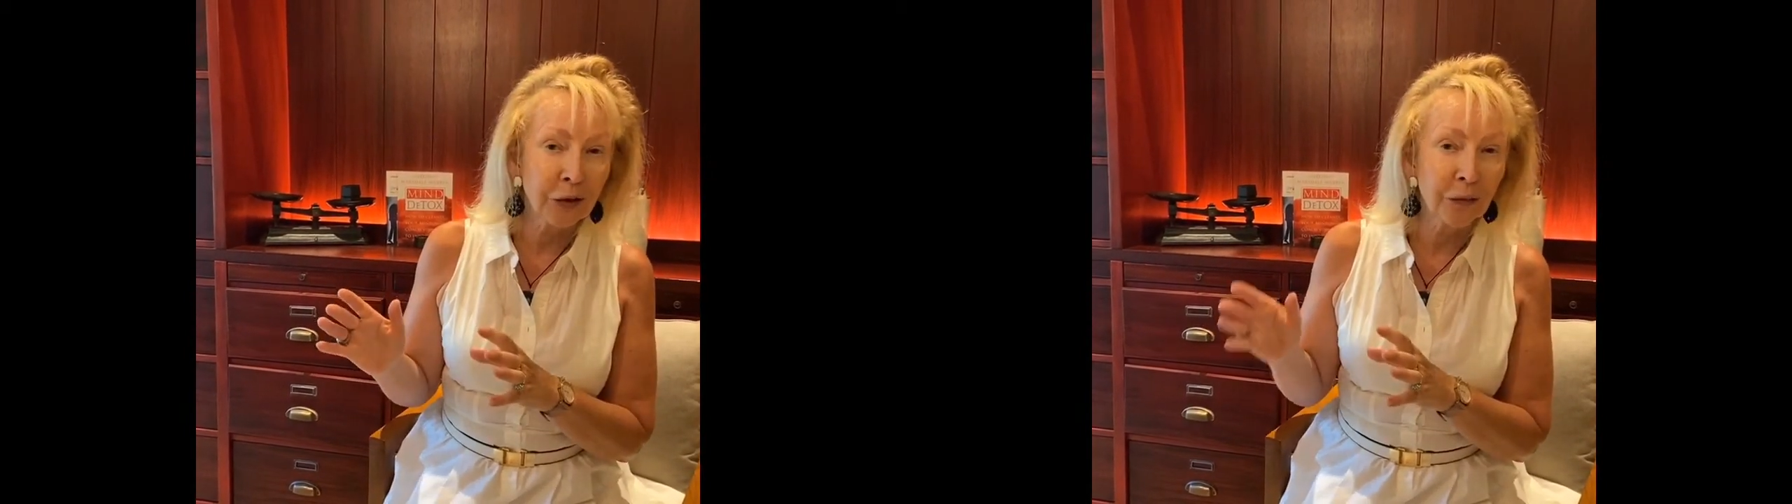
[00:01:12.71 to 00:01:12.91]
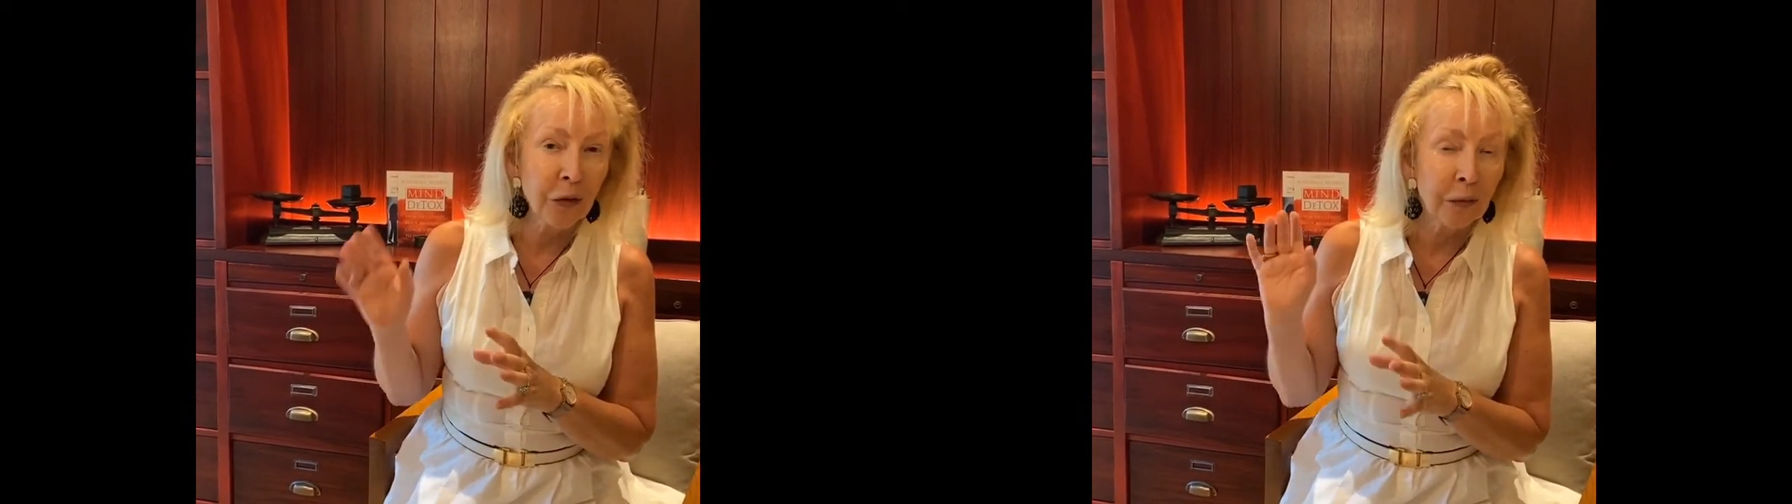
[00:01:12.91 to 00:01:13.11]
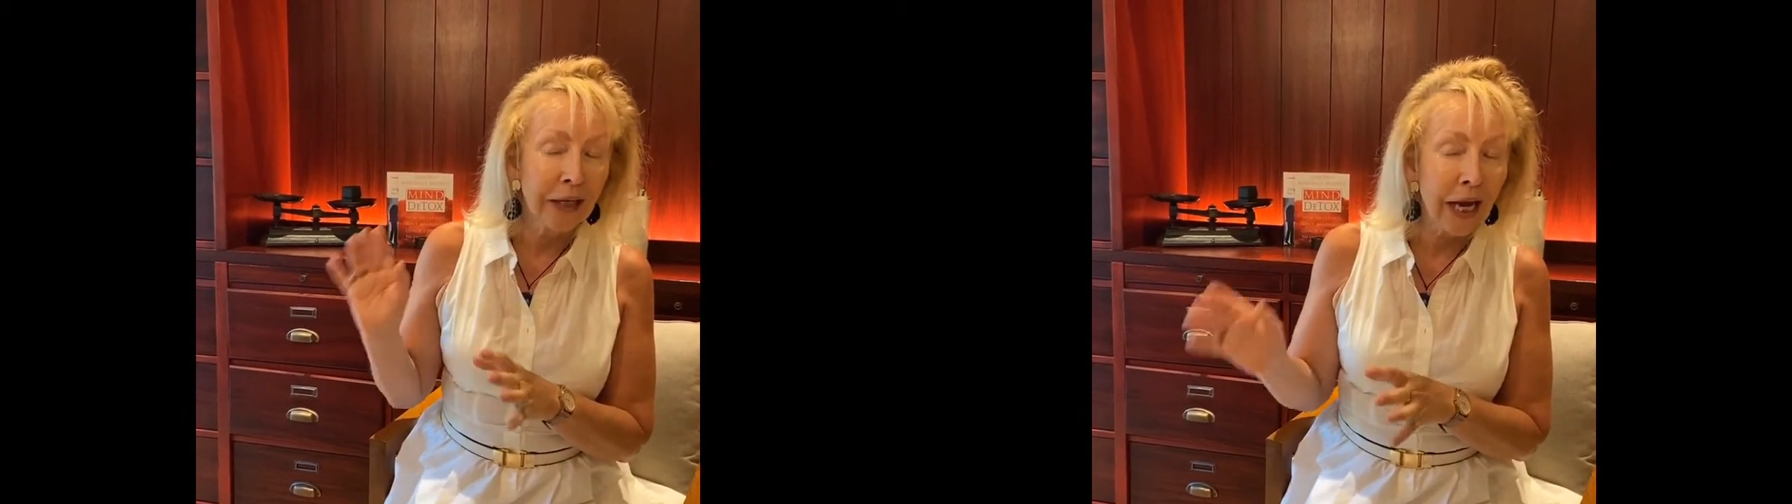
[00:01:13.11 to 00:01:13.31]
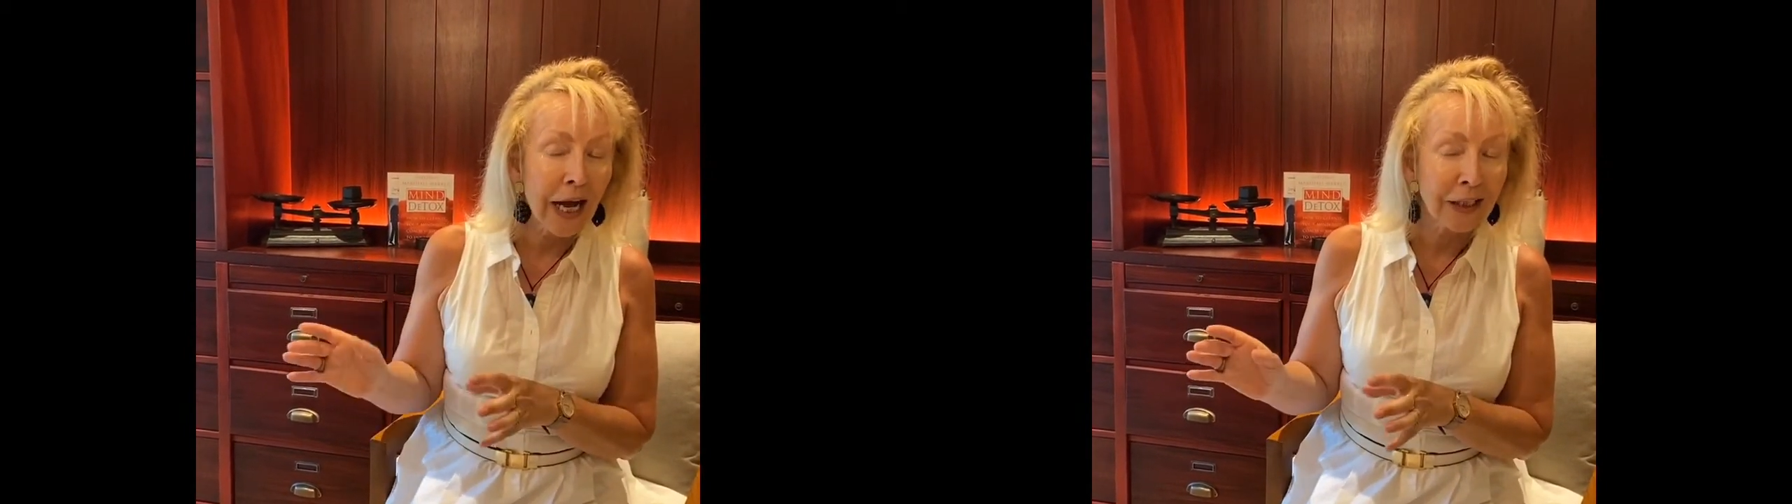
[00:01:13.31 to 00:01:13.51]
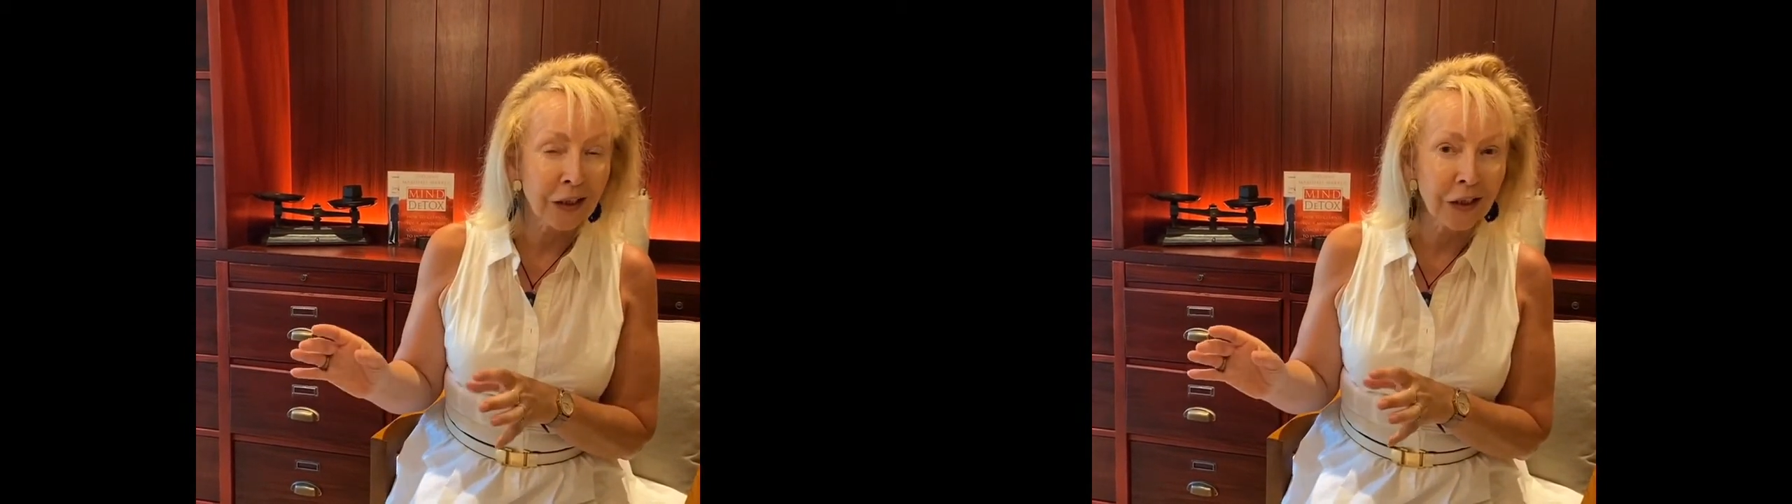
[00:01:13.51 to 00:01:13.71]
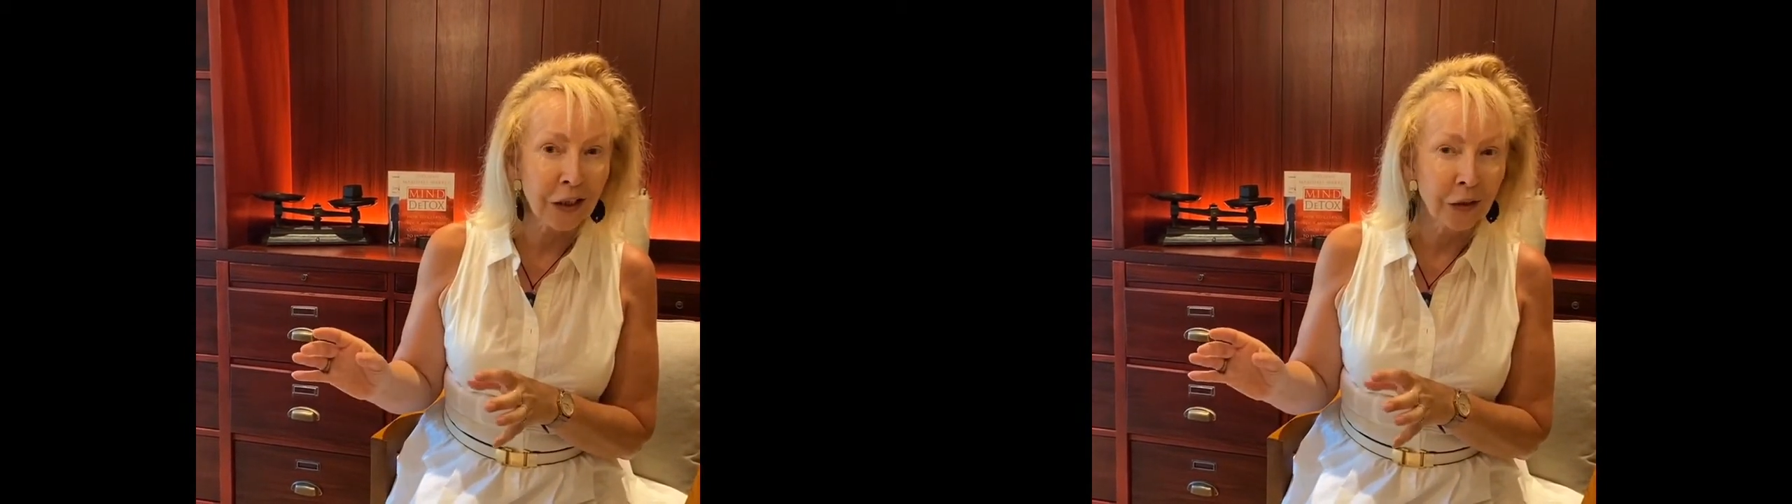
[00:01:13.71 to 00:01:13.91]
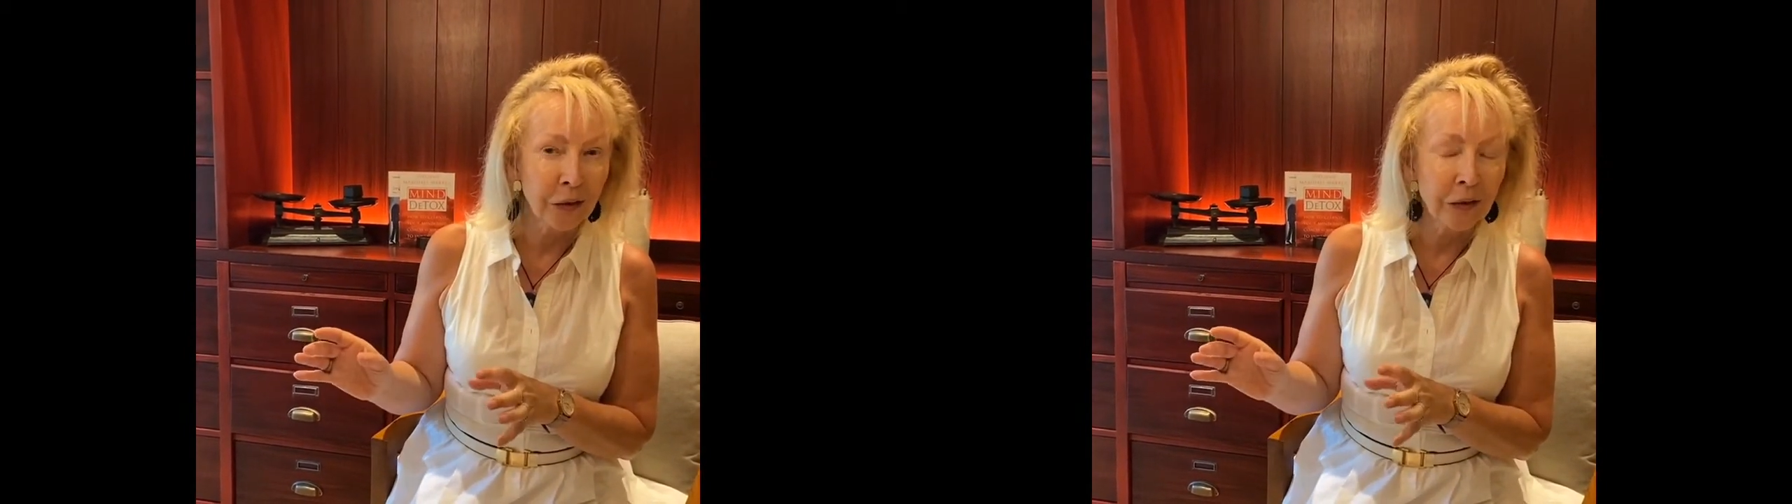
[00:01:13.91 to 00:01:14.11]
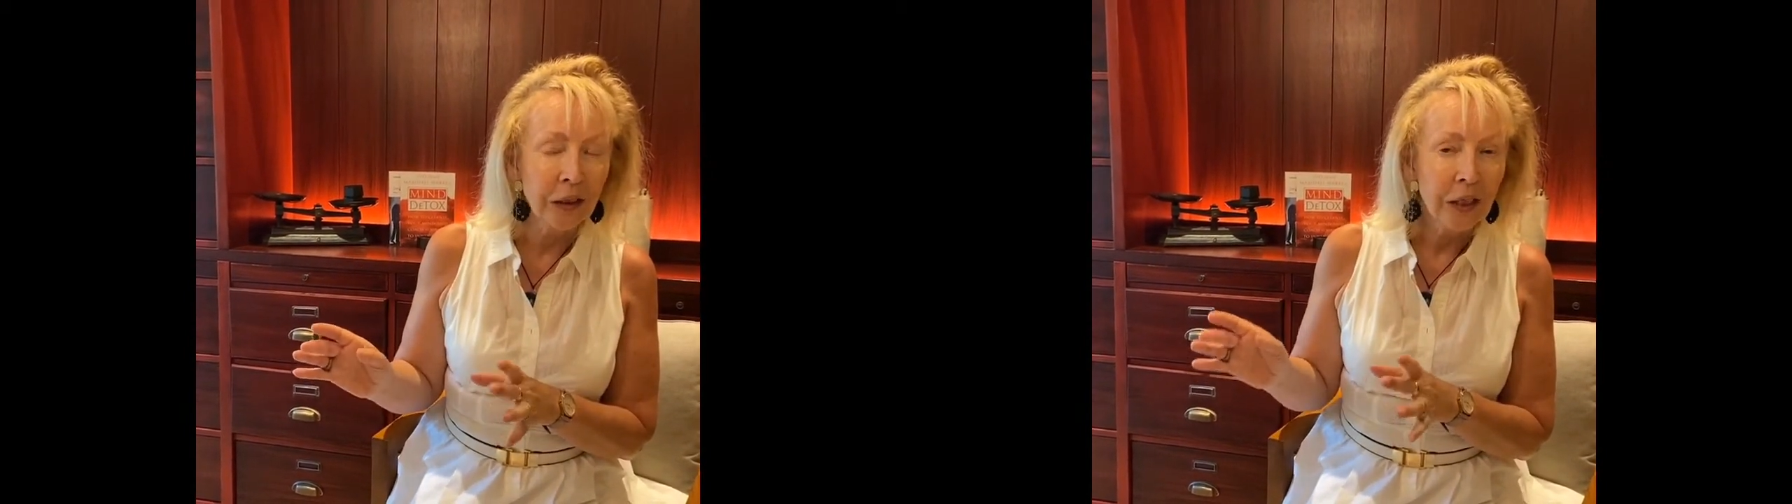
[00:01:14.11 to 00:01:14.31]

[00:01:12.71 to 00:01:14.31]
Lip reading: will relax you